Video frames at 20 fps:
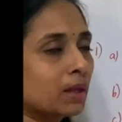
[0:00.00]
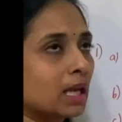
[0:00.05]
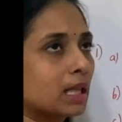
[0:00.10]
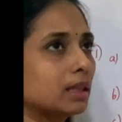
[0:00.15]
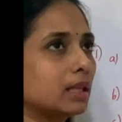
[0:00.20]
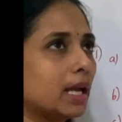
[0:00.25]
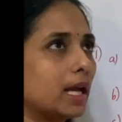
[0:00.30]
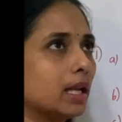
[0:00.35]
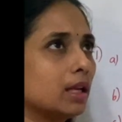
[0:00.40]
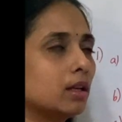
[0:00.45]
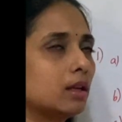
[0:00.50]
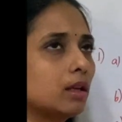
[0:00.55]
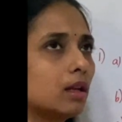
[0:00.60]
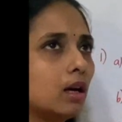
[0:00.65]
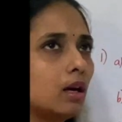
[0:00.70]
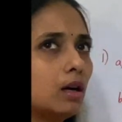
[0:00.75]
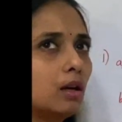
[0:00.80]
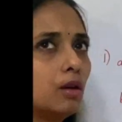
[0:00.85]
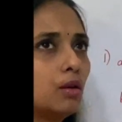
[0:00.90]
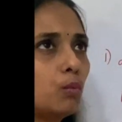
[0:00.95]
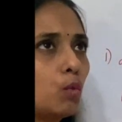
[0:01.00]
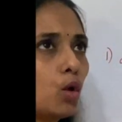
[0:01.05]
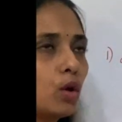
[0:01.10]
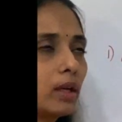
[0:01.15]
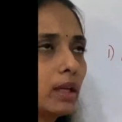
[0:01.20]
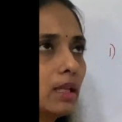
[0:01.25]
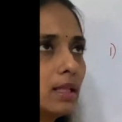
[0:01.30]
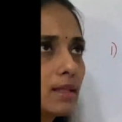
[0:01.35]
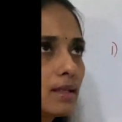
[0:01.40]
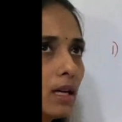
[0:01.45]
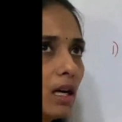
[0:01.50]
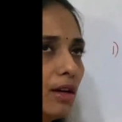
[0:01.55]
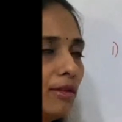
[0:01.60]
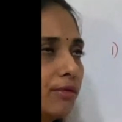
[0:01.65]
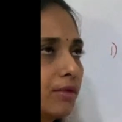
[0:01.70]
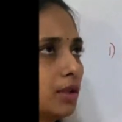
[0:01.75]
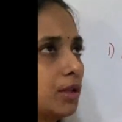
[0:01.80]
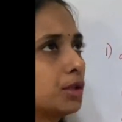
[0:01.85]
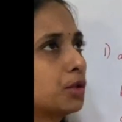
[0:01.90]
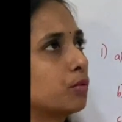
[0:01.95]
Then what else
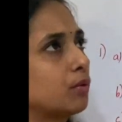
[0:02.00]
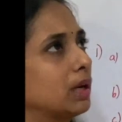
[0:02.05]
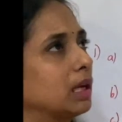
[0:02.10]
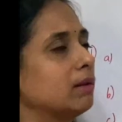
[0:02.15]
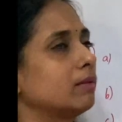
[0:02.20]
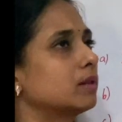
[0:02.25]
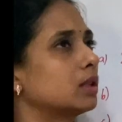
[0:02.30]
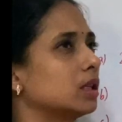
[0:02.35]
after 12?